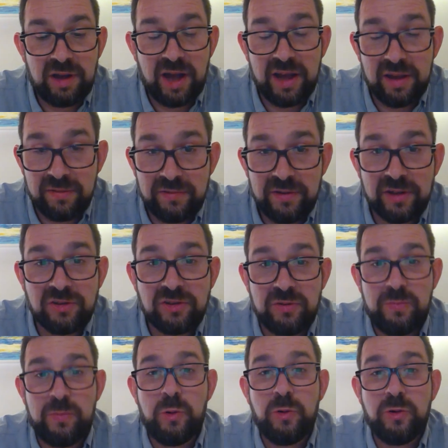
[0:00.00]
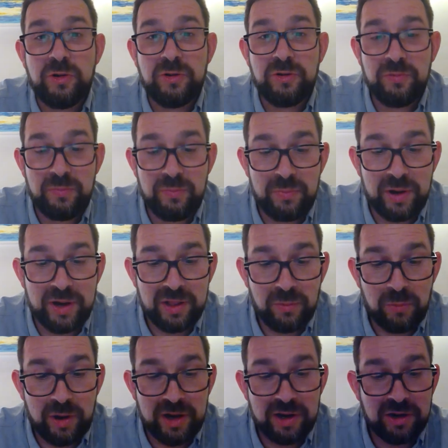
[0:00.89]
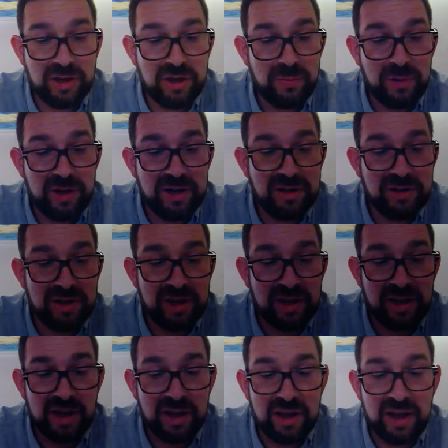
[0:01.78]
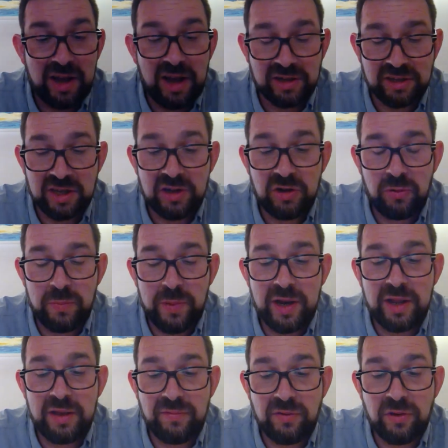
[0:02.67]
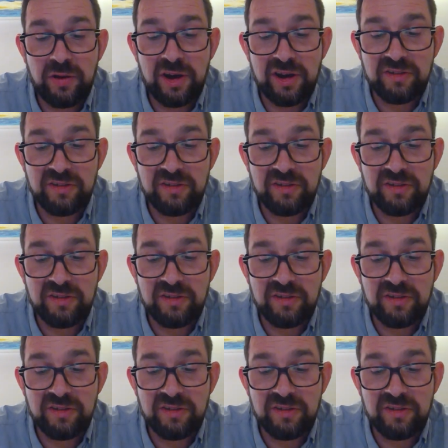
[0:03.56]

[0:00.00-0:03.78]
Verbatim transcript: I have felt supported by the wider community, as I know many of you